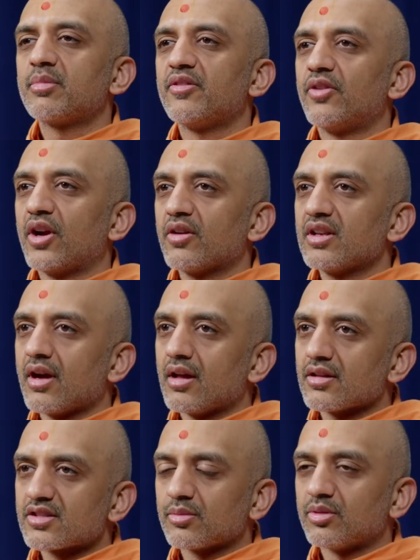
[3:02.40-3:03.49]
be very
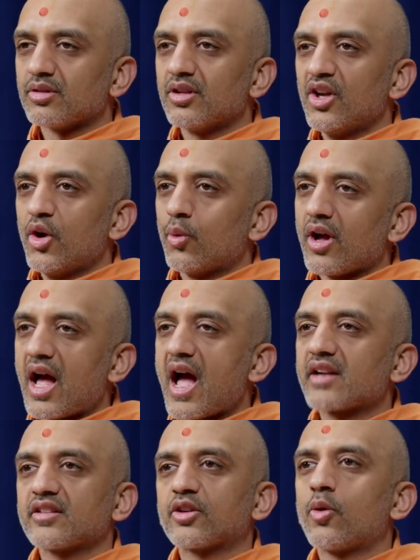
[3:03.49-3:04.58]
knowledgeable will
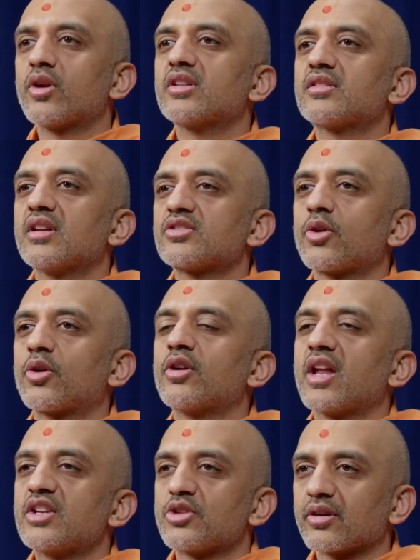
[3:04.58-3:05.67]
act according to his or her
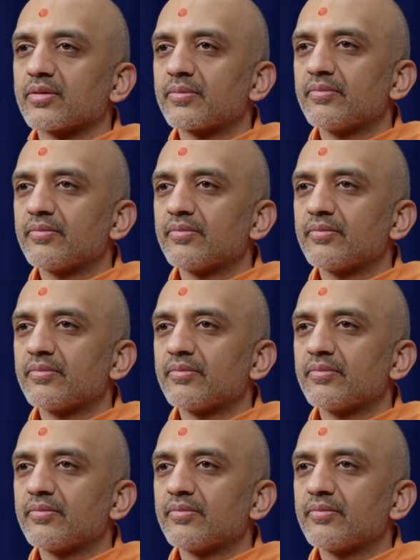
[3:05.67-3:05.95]
nature.